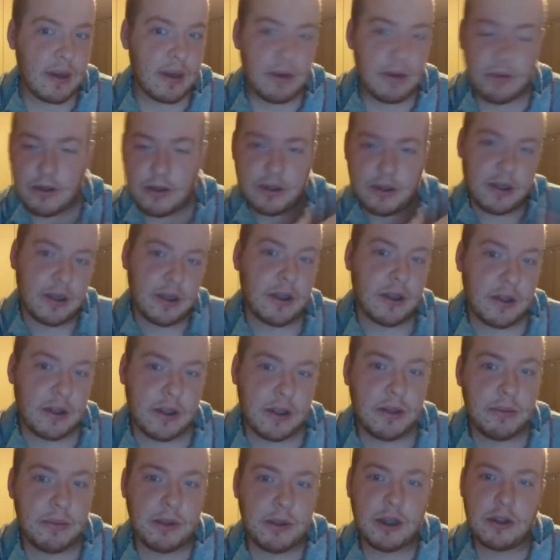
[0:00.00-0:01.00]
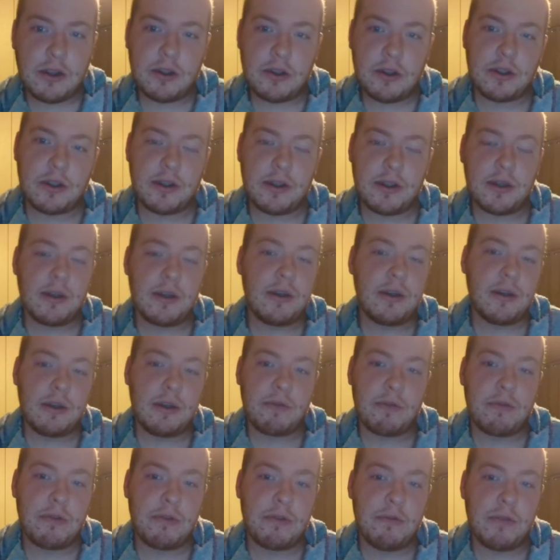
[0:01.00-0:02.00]
I want to talk about this in a
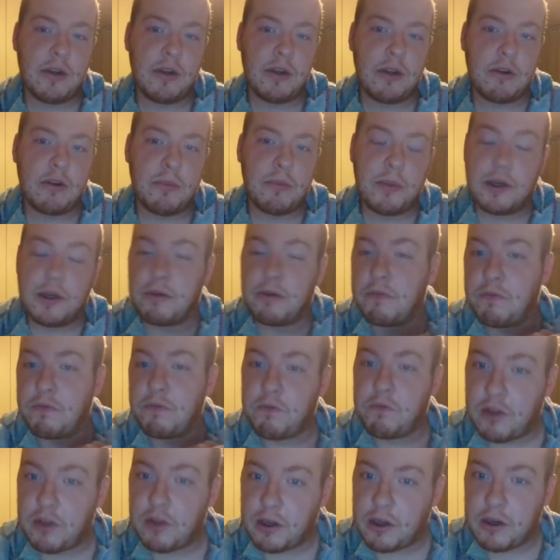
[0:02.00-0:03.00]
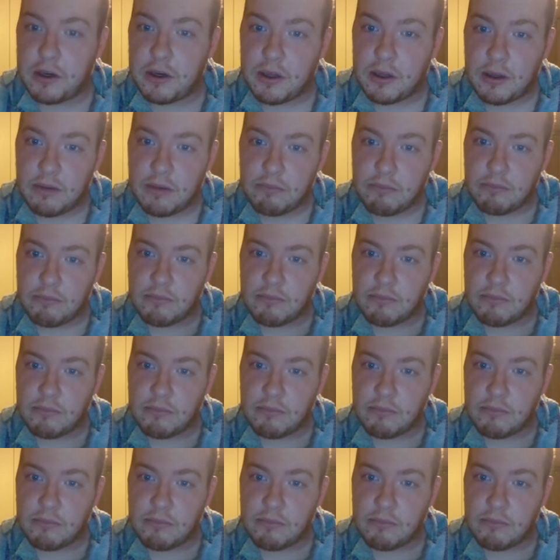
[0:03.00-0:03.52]
different video, but flood